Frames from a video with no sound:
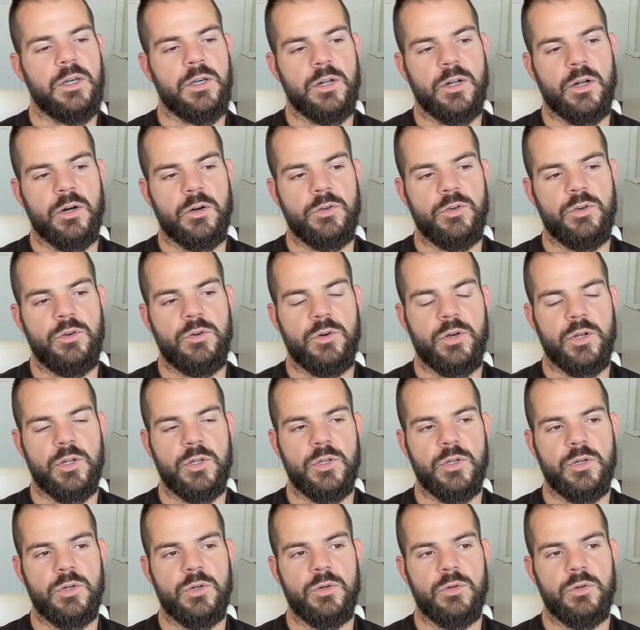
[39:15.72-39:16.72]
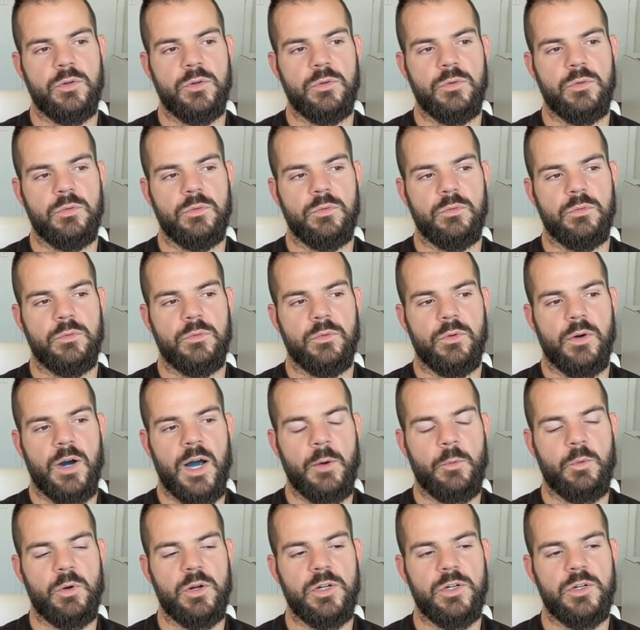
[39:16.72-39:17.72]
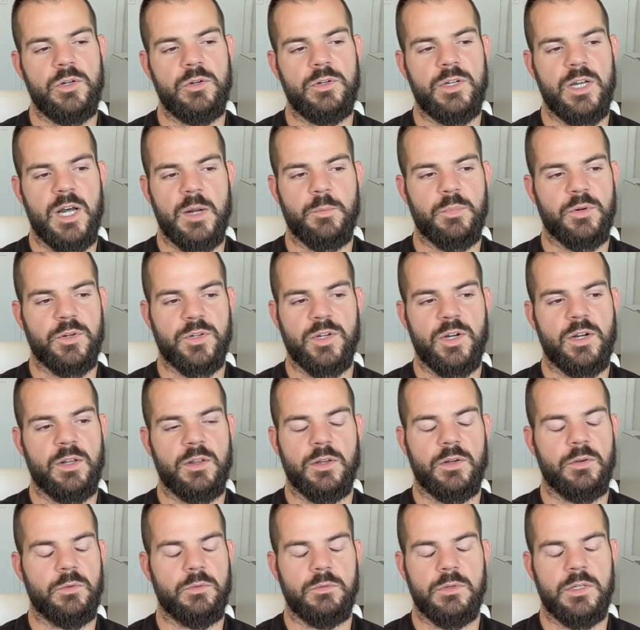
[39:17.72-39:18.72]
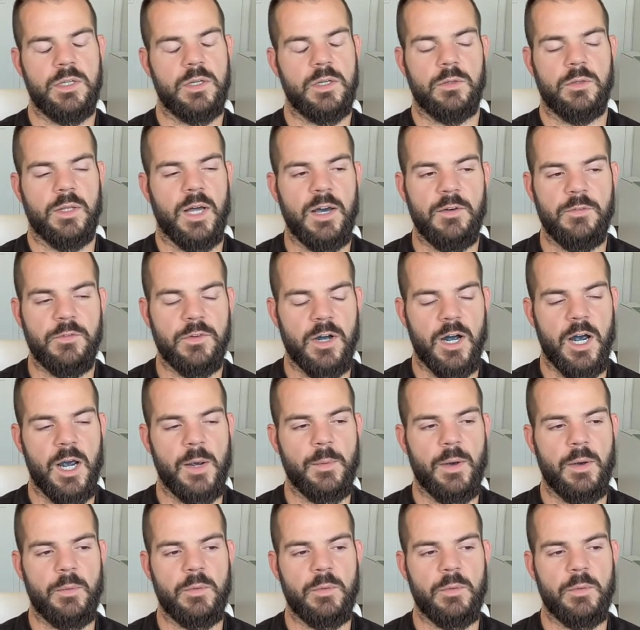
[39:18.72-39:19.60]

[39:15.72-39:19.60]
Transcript: you know, you can do, I wouldn't do ten percent of the deal lifetime.